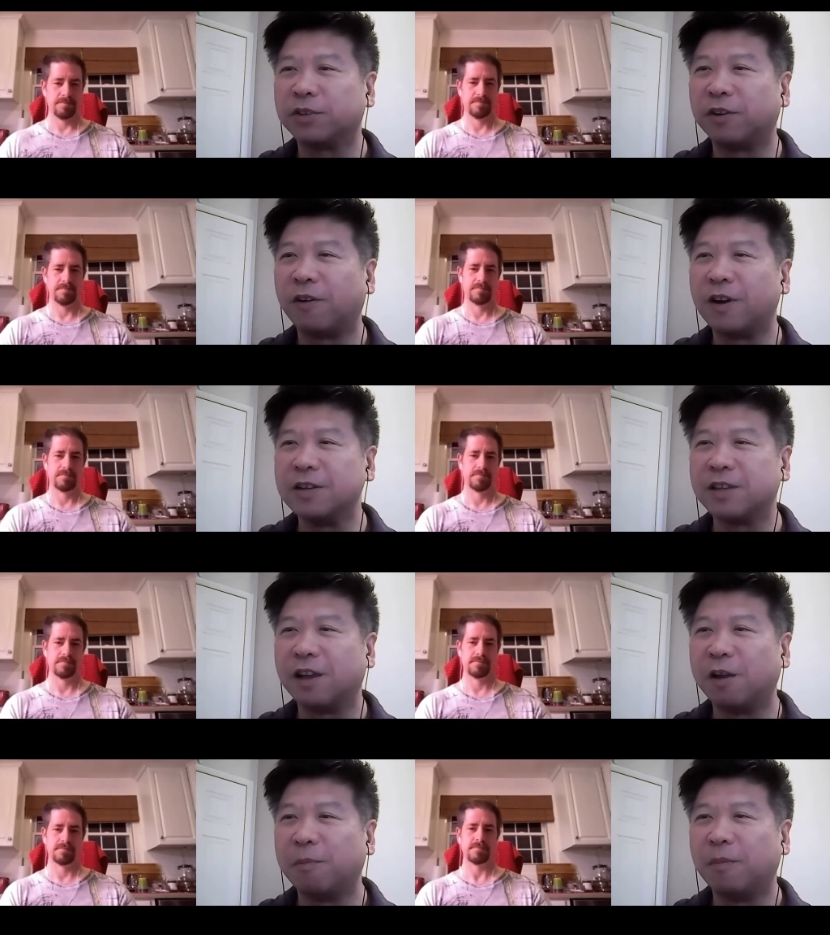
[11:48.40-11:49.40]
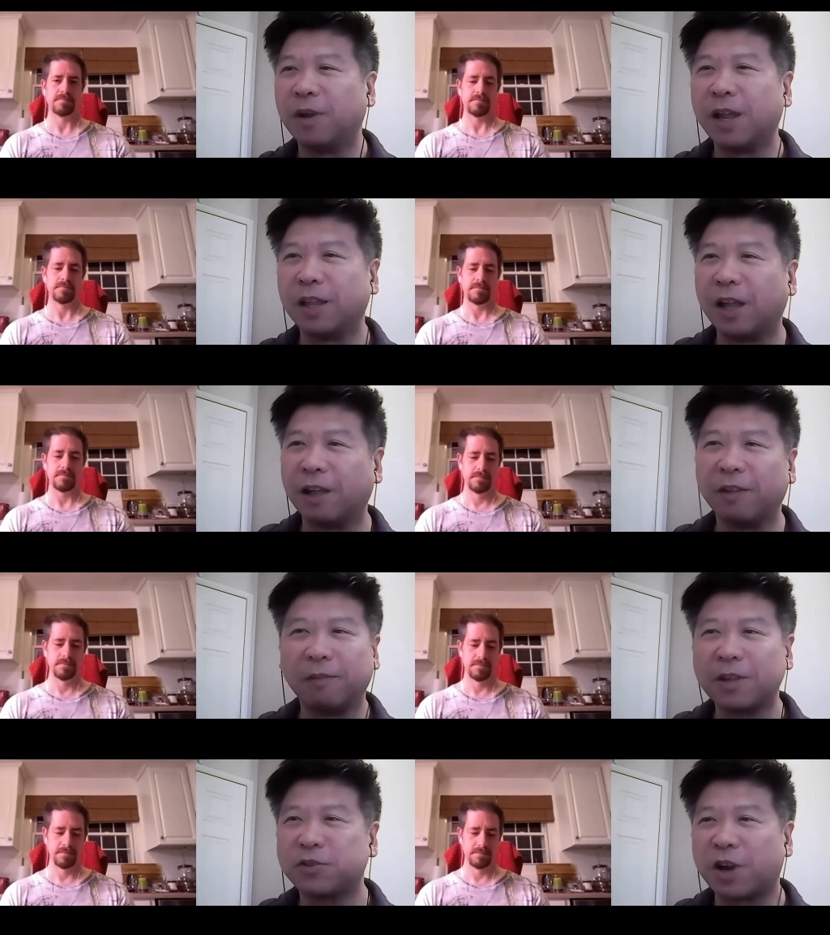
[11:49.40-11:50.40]
Speaker 1: Stars. Um, and I,
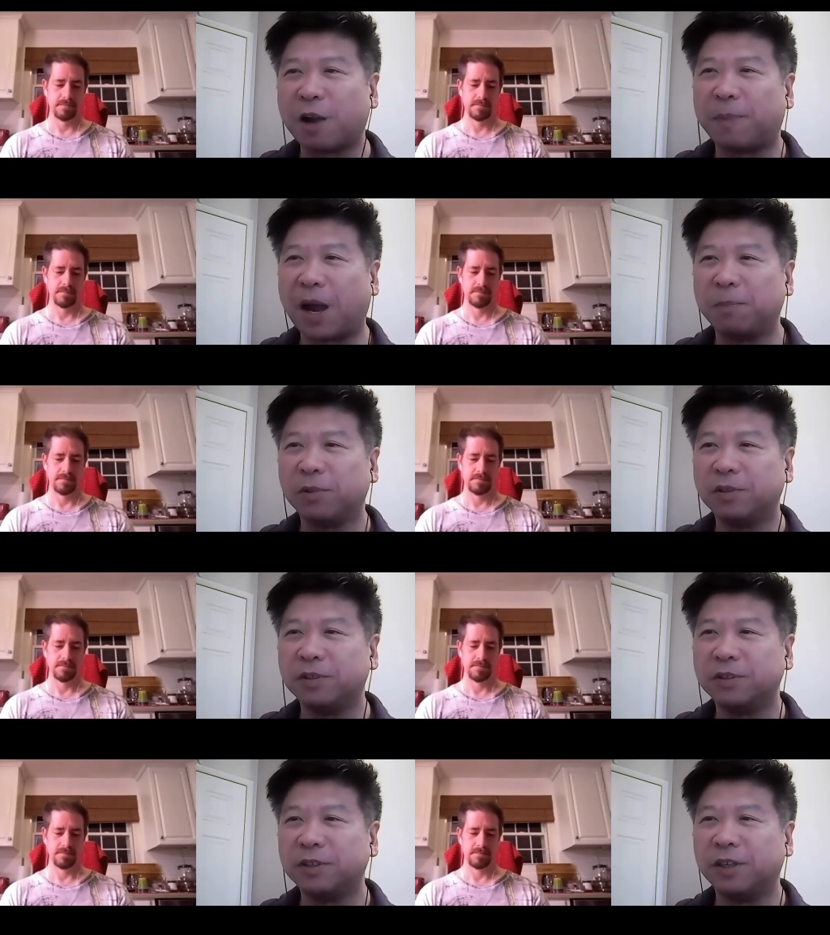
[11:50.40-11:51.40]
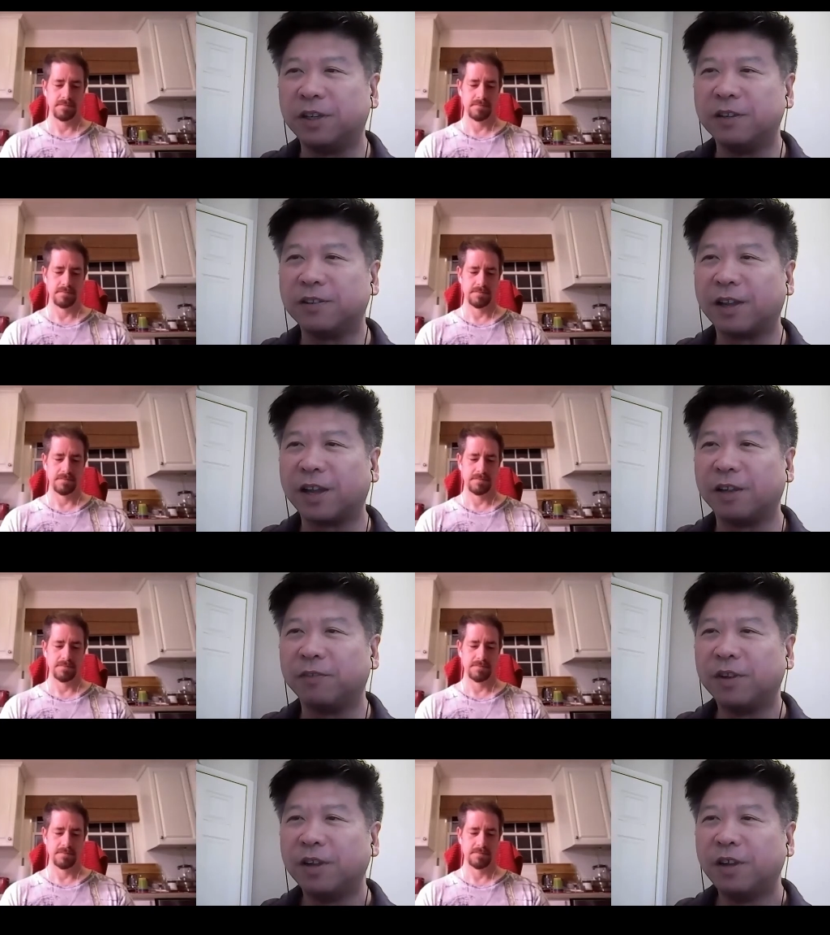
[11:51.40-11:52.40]
am not sure how popular it is, like kind
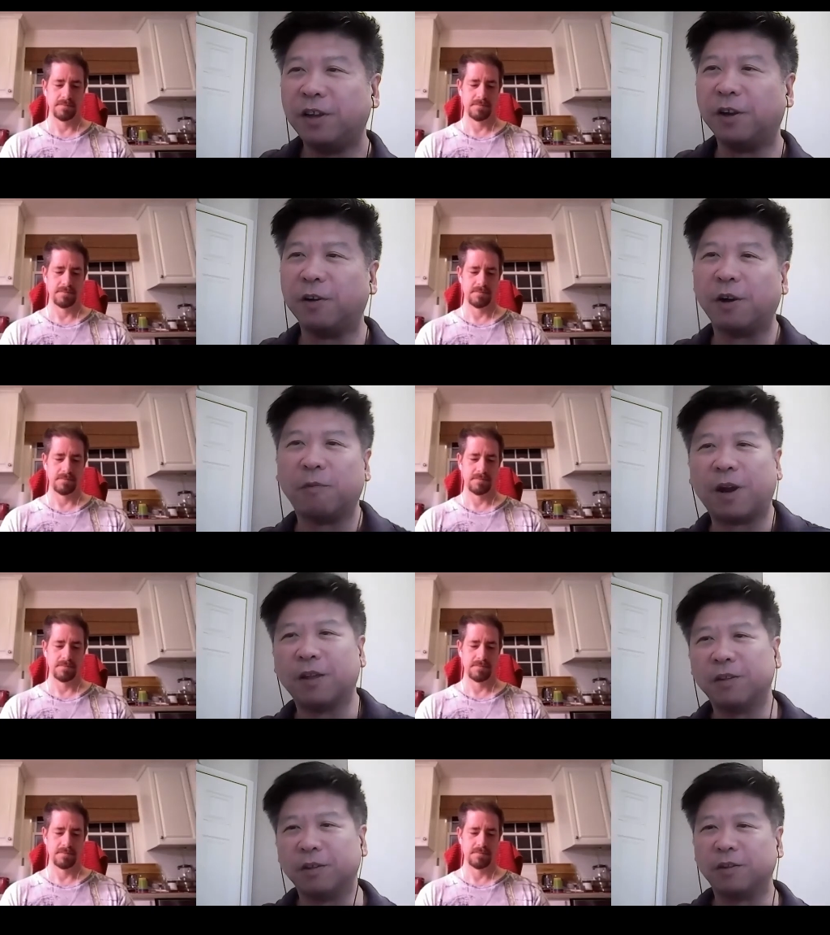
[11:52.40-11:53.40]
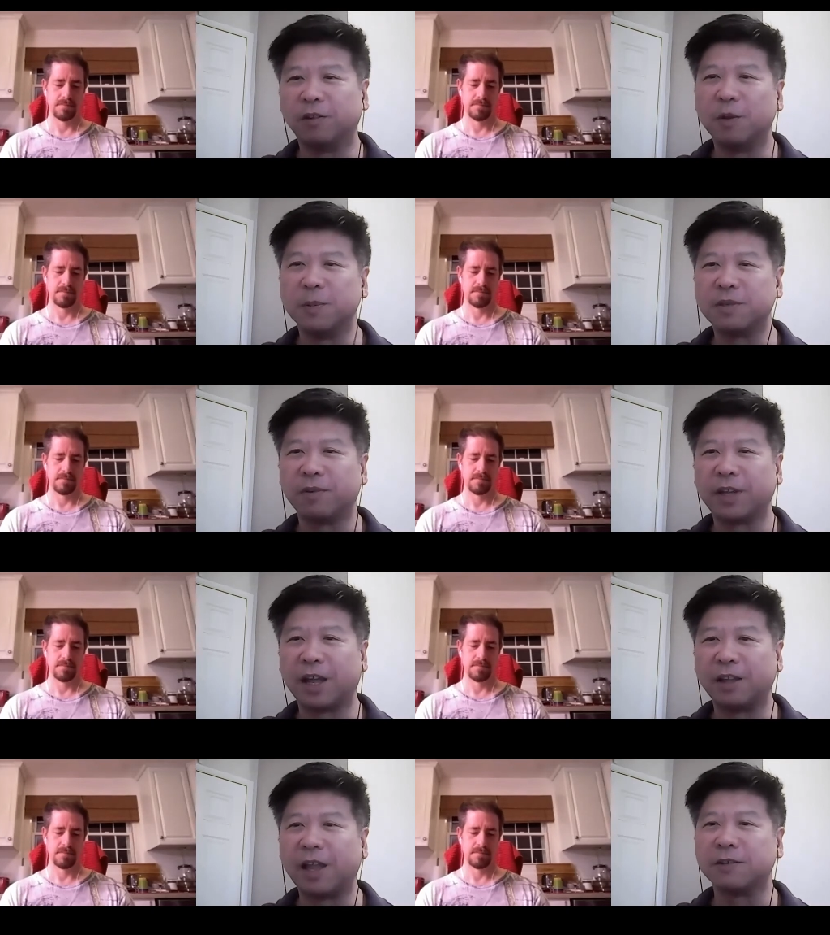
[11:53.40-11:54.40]
of, you know, around the globe and stuff like that.